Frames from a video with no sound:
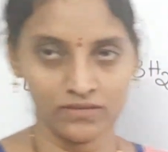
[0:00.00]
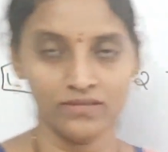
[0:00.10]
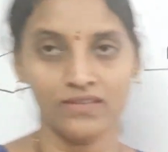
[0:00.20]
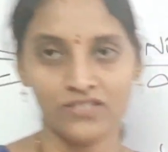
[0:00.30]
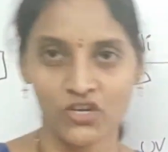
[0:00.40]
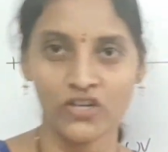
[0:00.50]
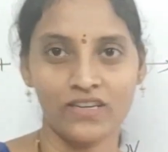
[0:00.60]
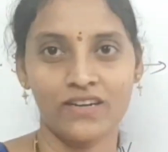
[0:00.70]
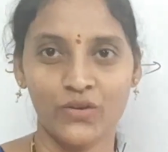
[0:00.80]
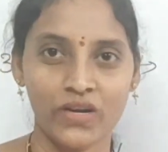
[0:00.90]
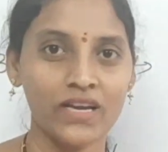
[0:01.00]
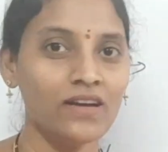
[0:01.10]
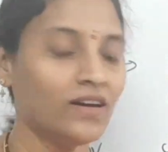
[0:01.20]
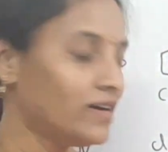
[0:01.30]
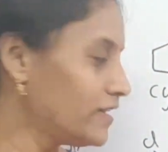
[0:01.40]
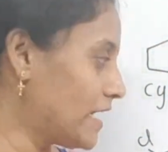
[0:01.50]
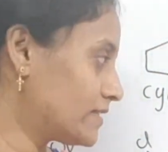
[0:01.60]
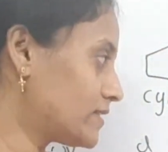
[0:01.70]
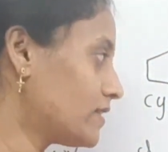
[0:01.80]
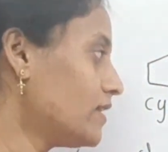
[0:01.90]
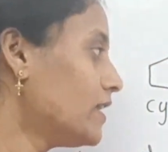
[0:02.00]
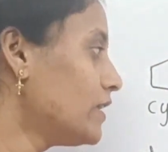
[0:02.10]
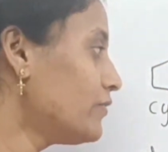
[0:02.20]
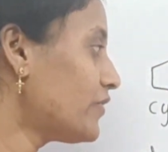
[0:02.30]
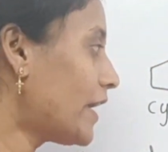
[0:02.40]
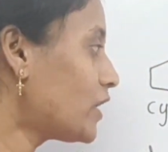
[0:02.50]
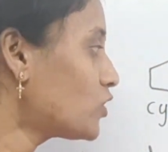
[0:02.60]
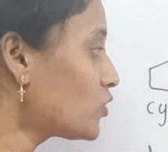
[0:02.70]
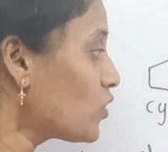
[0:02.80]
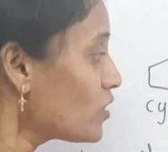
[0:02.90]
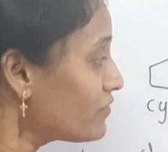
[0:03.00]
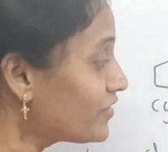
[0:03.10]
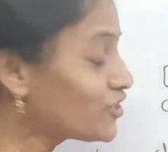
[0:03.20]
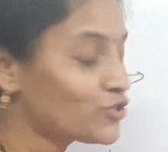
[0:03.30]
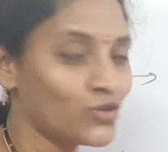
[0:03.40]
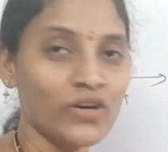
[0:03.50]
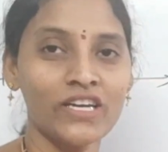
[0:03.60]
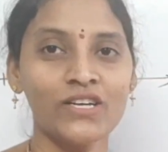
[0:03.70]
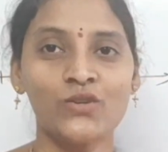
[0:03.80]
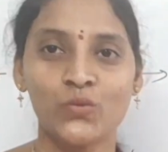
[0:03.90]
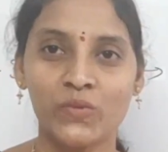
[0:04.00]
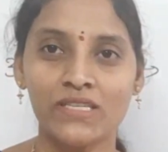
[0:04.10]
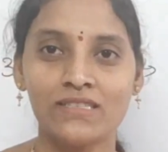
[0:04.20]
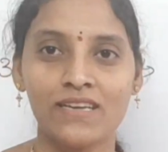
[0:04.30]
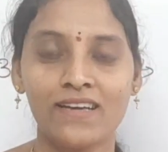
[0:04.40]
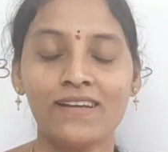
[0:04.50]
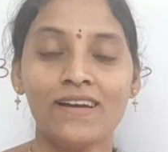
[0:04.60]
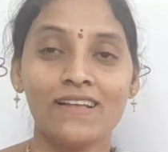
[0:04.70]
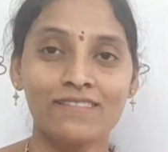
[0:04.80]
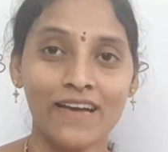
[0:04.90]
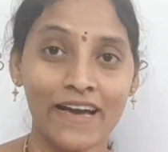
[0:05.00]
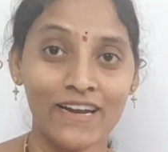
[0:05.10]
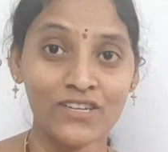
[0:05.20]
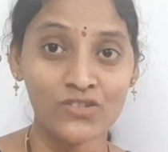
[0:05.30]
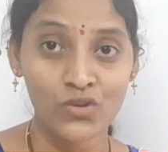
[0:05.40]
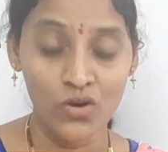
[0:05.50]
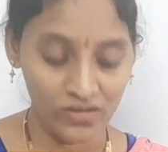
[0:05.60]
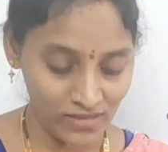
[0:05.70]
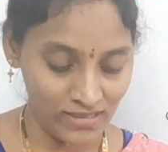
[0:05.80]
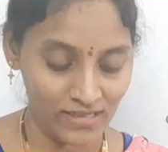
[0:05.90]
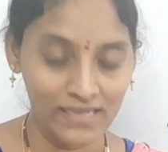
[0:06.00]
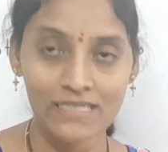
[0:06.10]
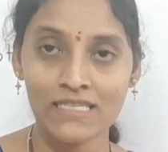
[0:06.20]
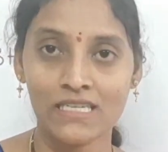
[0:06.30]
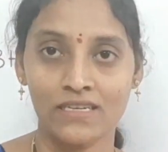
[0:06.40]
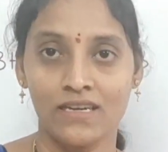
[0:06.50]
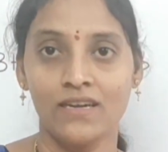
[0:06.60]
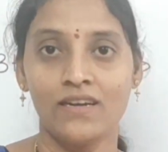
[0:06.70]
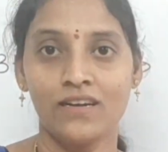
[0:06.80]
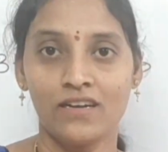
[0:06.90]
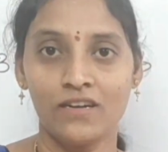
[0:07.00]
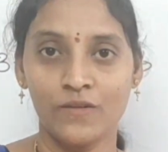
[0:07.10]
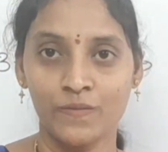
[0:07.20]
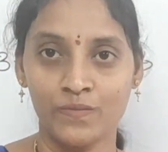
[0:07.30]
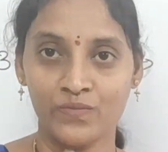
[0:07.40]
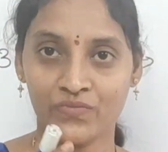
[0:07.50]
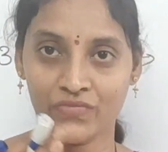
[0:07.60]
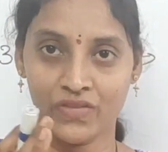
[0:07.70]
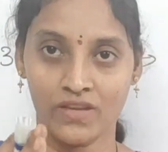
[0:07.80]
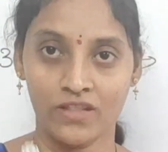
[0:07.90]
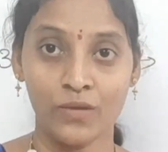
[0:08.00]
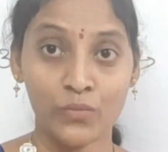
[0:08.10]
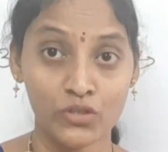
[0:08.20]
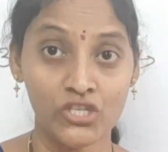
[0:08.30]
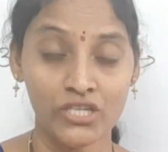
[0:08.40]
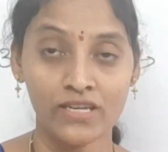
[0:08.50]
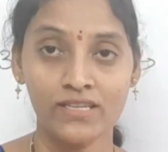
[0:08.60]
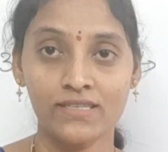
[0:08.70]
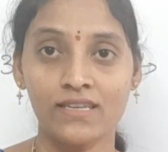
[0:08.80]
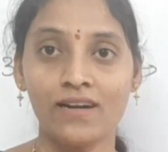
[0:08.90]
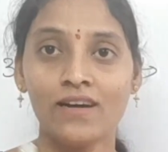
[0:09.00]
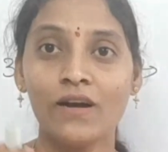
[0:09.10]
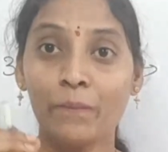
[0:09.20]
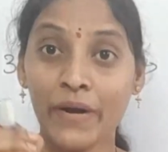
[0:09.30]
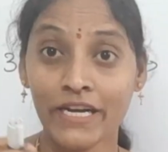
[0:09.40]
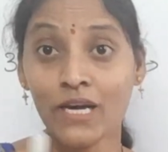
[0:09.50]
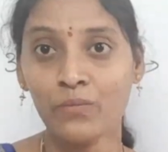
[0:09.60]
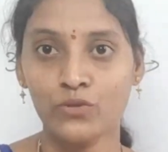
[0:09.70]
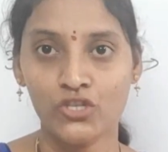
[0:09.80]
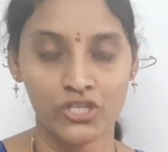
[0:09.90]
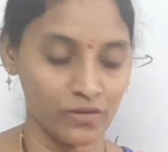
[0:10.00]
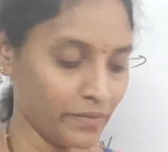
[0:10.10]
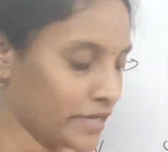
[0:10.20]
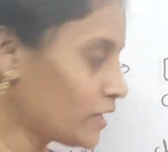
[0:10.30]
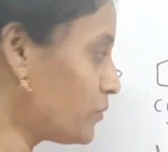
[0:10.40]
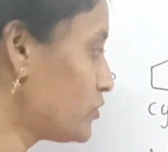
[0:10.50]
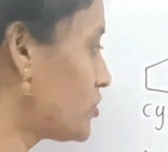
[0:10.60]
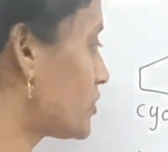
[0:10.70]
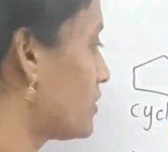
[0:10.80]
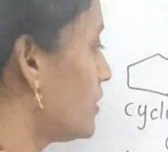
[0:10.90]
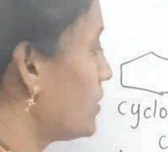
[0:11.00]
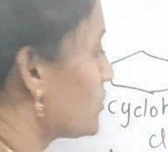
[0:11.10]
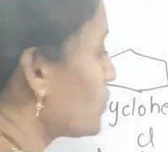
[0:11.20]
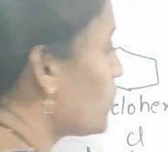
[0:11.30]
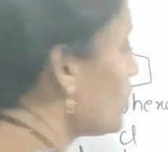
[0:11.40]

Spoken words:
shortcut, okay. Yes, if electron withdrawing group is there, the electrons rich the position is the meta position. So